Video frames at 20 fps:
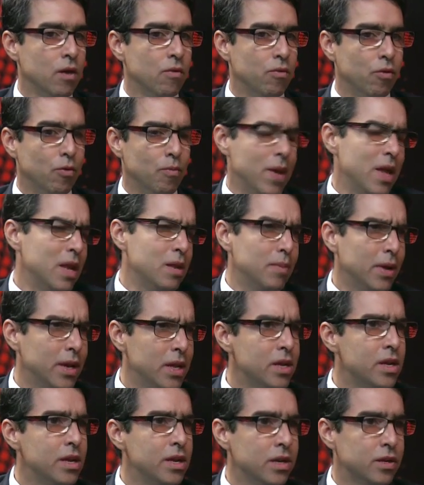for many,
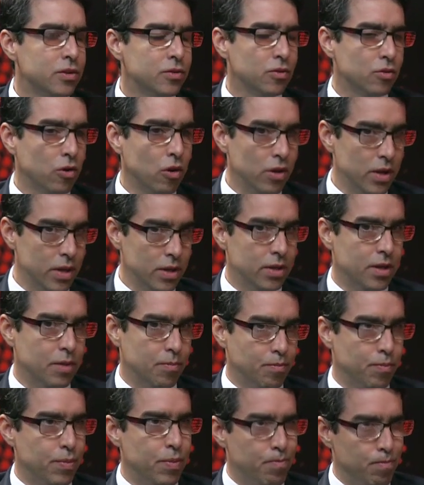many years, not only
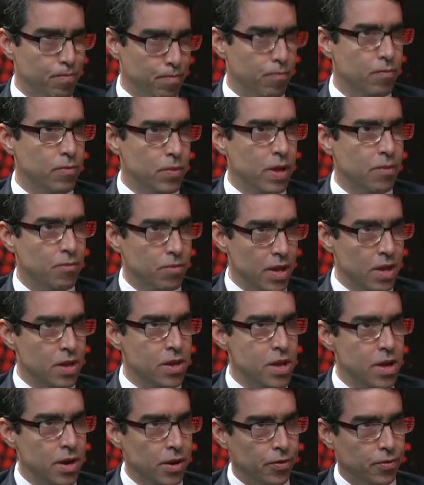the
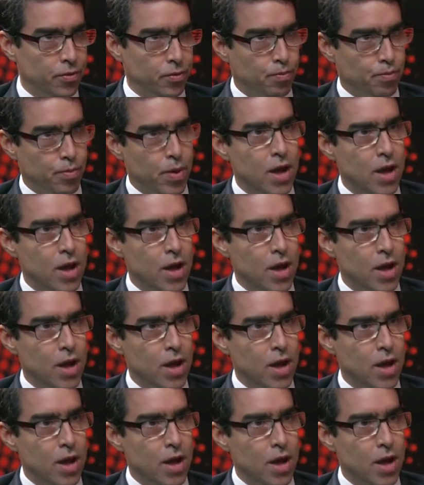years